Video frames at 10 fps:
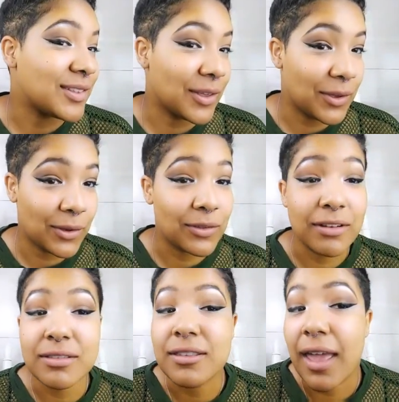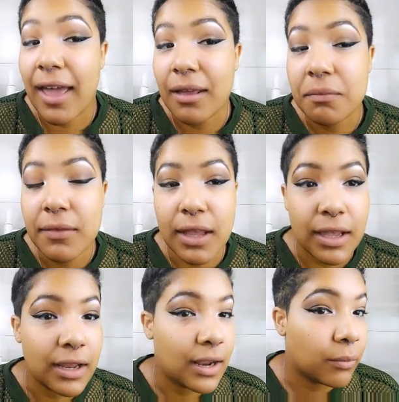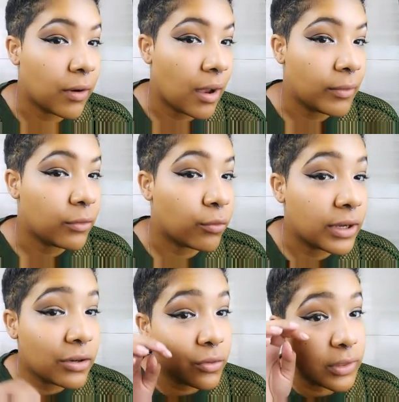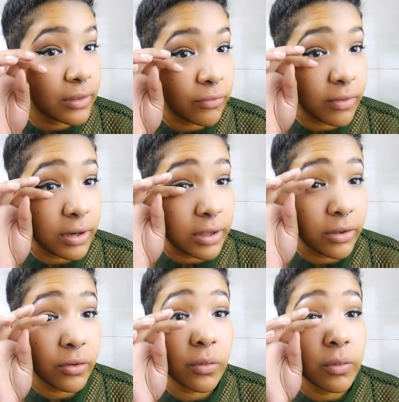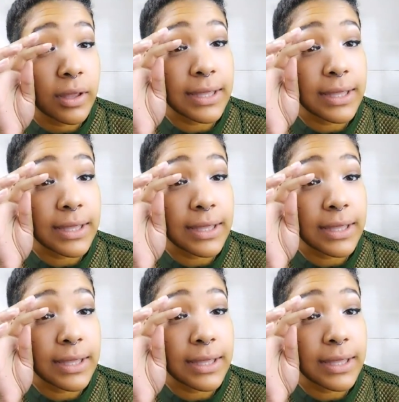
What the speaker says: So there's that, and I'll probably redo this video